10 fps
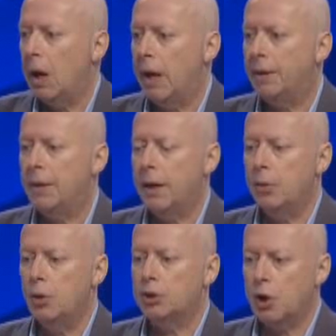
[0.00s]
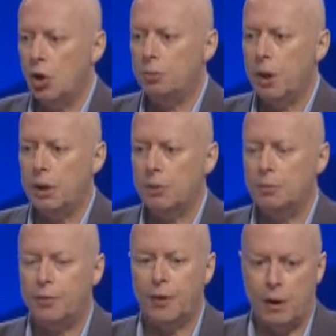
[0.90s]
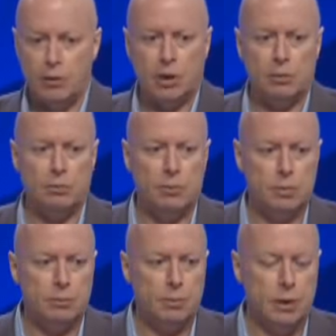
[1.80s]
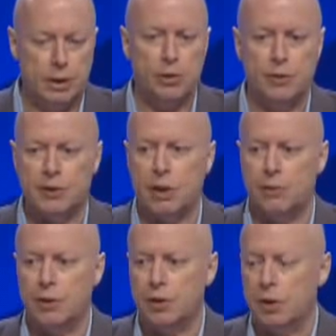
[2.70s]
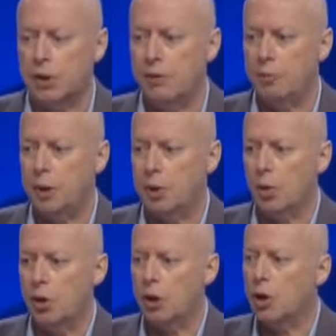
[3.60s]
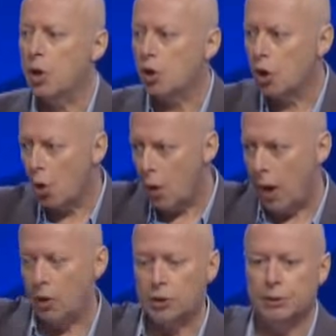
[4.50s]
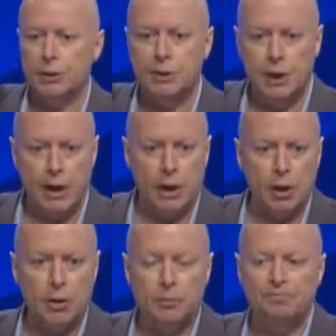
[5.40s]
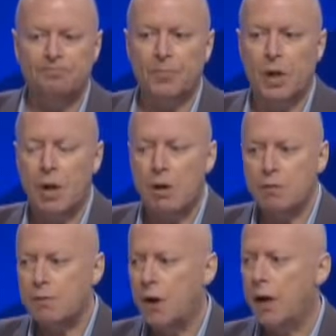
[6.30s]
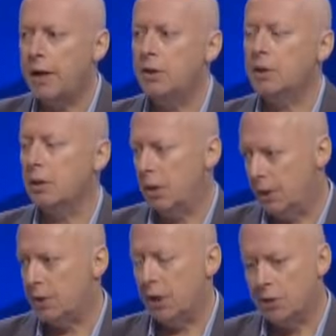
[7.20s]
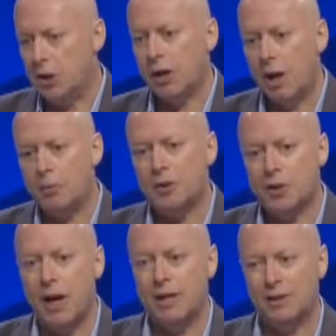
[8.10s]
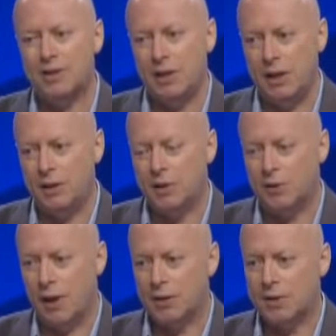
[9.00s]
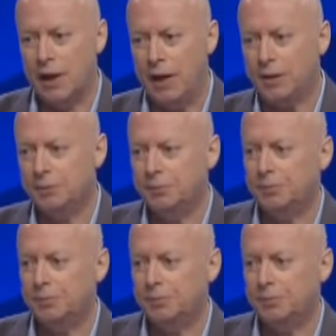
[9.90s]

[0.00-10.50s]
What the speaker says: And they were told by the founding leader of the State of Israel, David Ben-Gurion, go out, dig, find, he said, dig up the title deeds of our state.